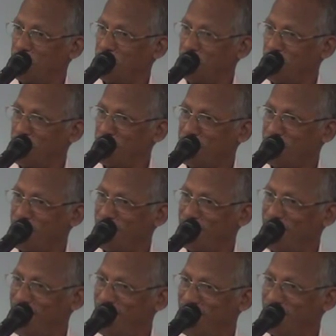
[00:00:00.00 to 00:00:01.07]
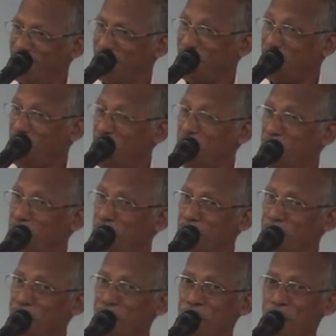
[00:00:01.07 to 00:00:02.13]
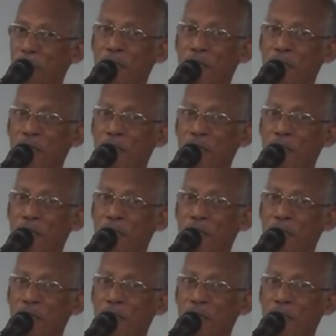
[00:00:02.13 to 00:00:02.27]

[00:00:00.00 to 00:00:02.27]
Do you understand that? Horsemen.